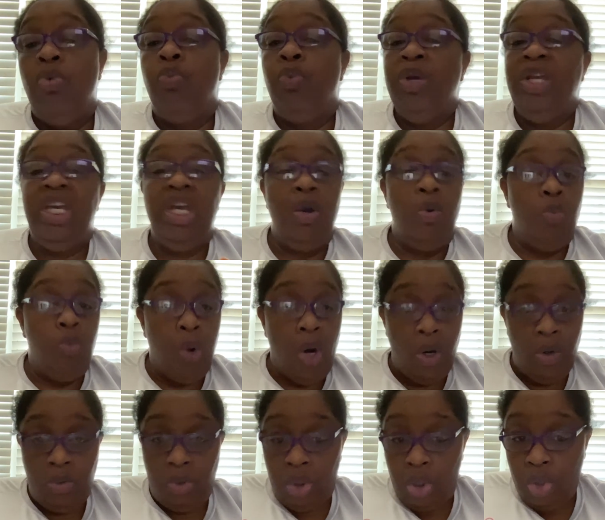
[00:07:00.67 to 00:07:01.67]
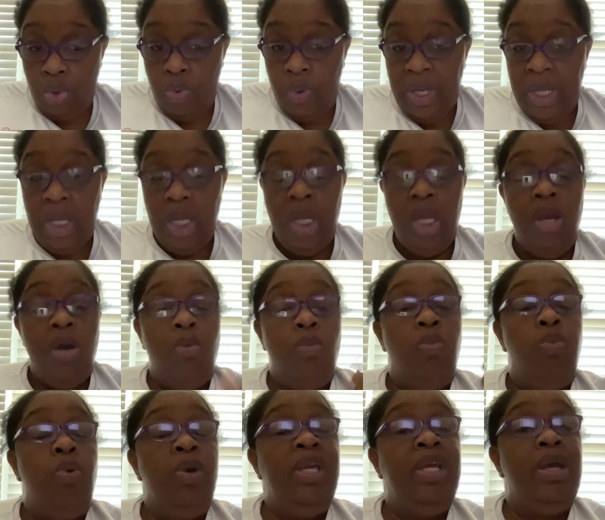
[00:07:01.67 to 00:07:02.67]
we can work through it.
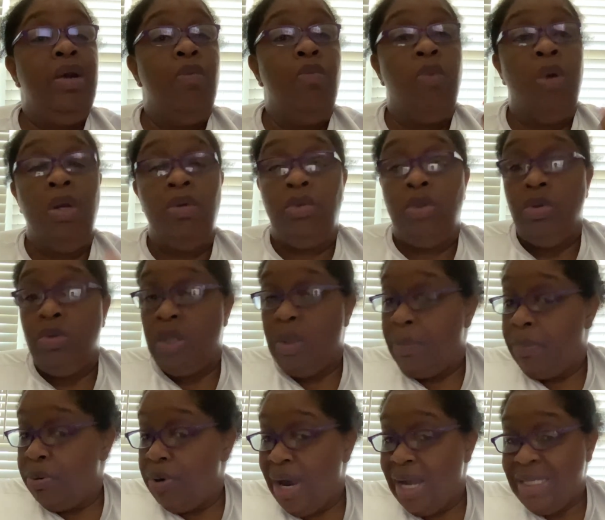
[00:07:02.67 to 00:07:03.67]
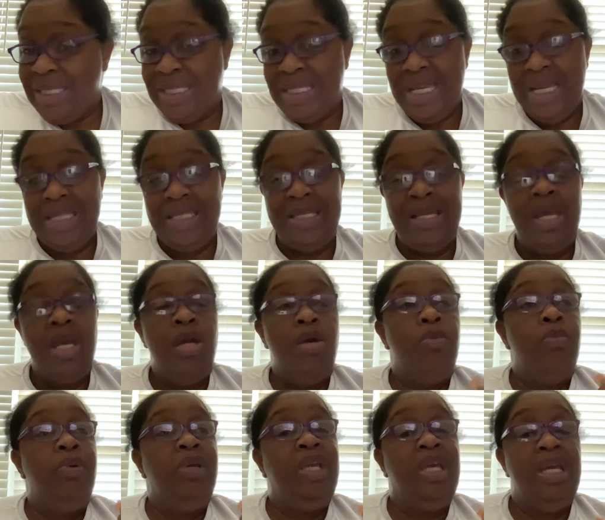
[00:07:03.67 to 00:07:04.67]
We can work through the process.
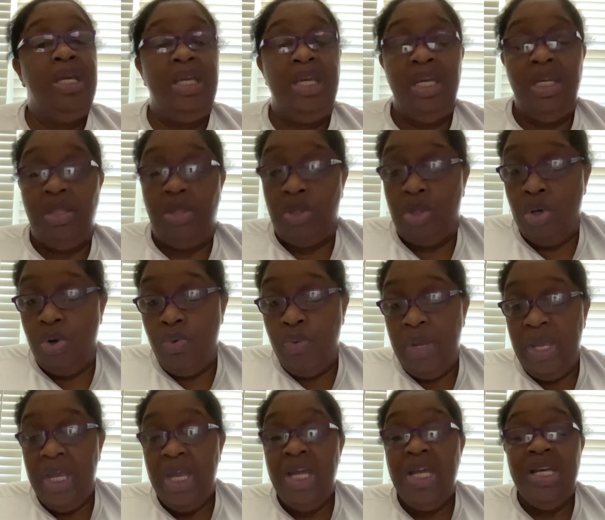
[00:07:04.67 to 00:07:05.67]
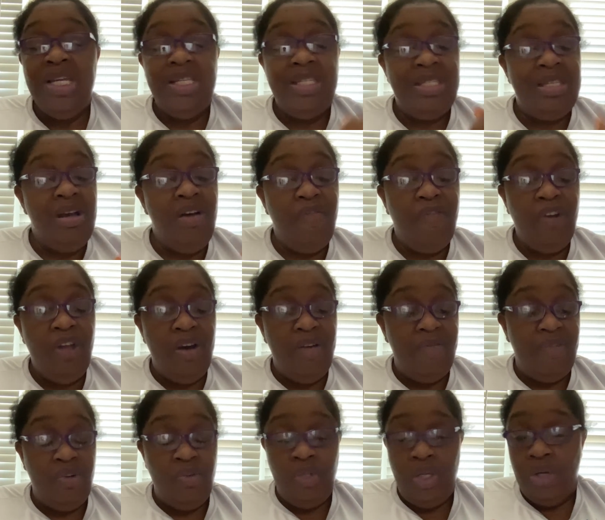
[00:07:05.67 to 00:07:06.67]
We can get through it. Self-love
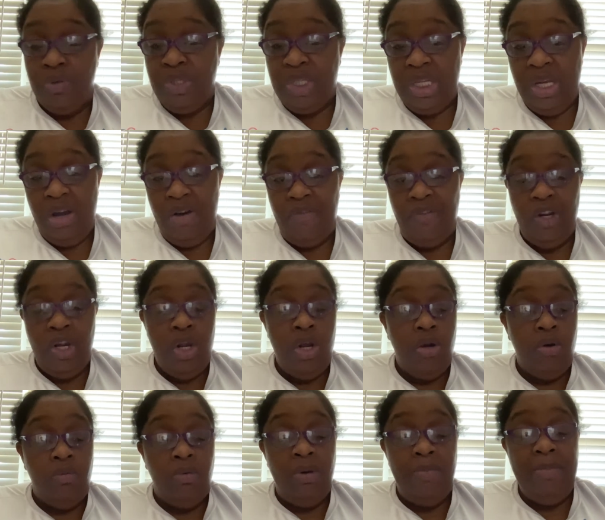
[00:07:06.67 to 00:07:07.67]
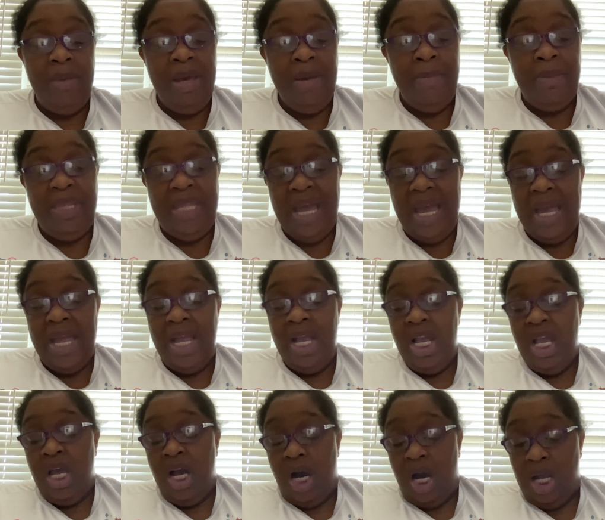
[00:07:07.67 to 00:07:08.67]
on yourself. Remember that
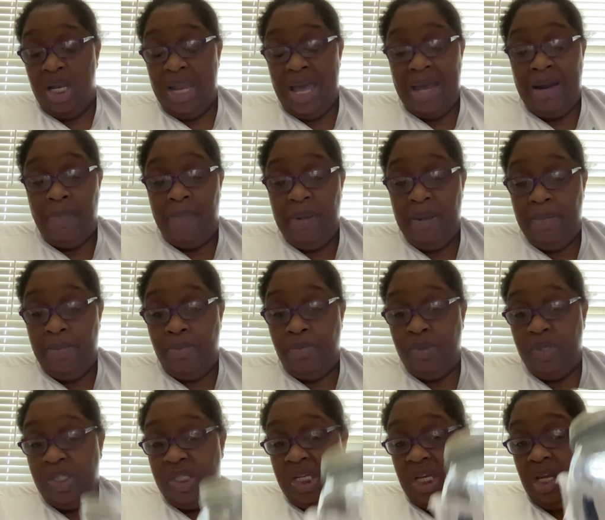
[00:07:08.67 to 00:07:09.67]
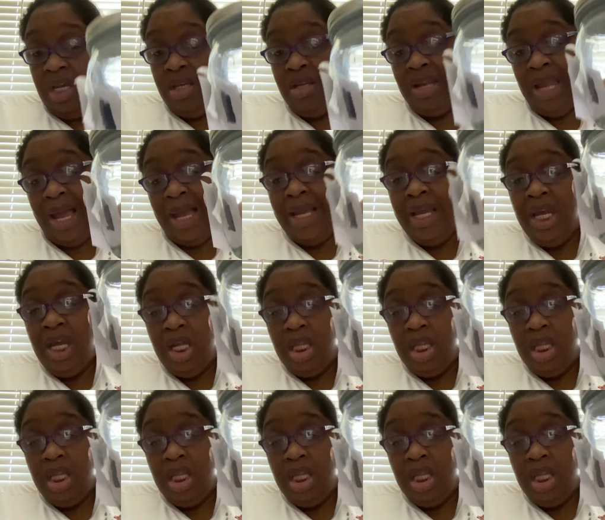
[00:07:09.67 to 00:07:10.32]
a lot of people will tell you, like,